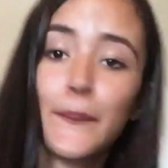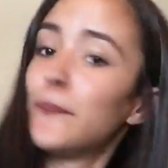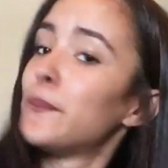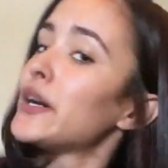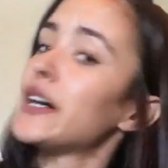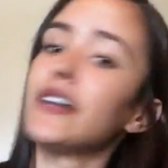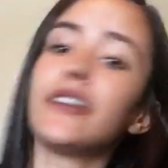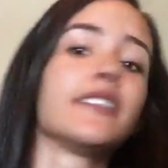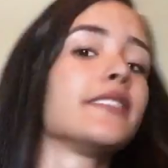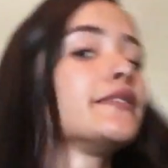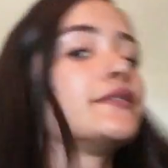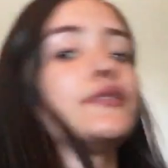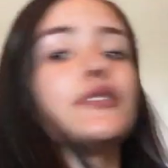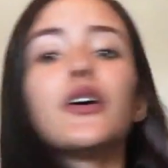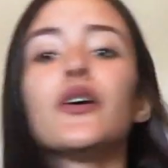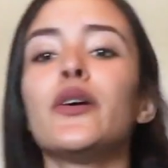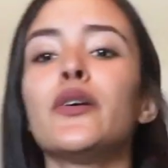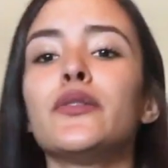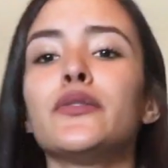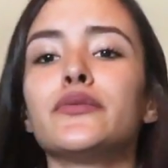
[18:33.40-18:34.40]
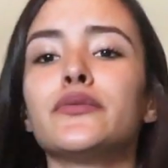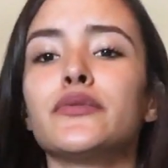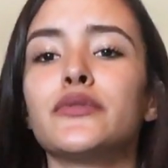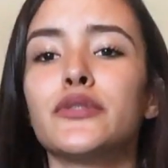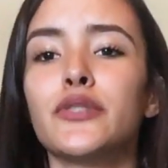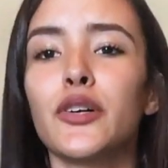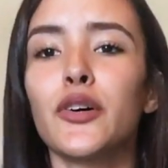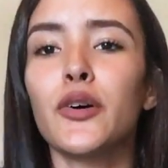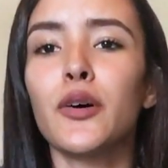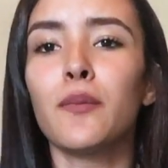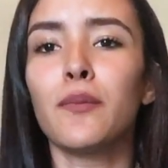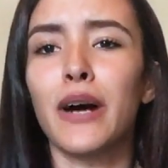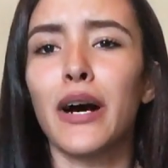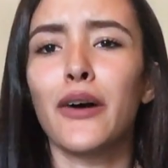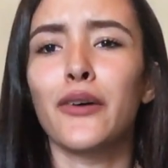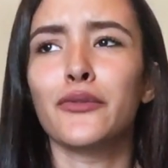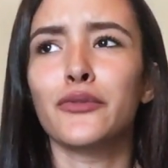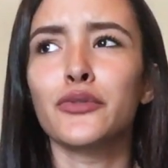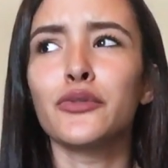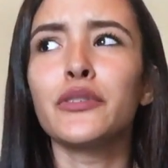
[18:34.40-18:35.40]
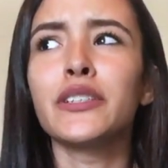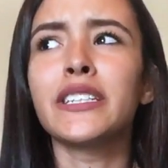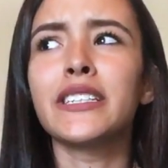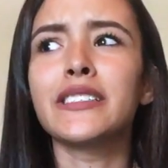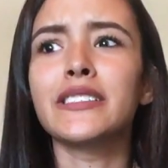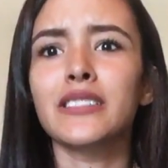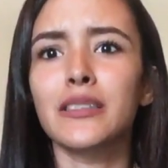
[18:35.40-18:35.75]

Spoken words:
but don't go about ruining